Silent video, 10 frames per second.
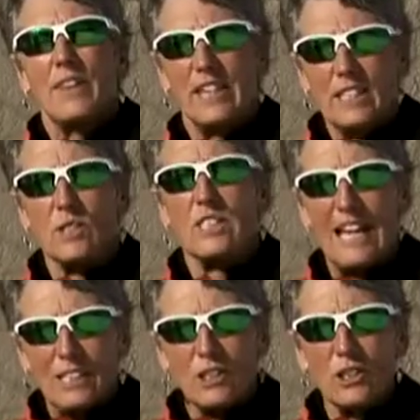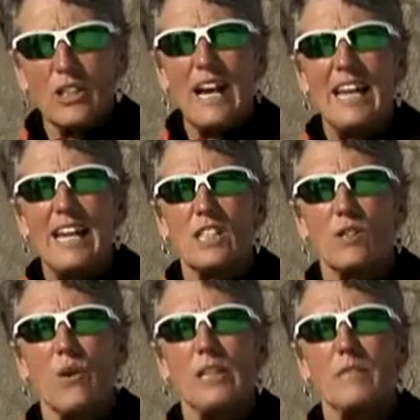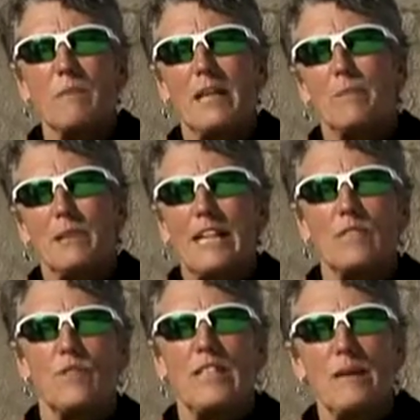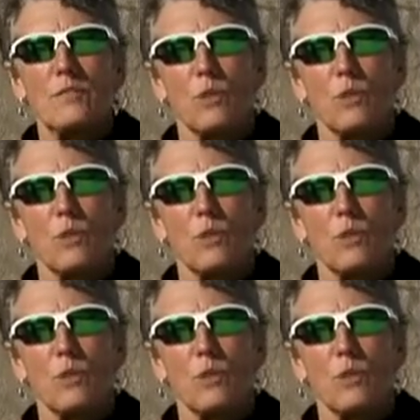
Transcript: This center is going to be a place for them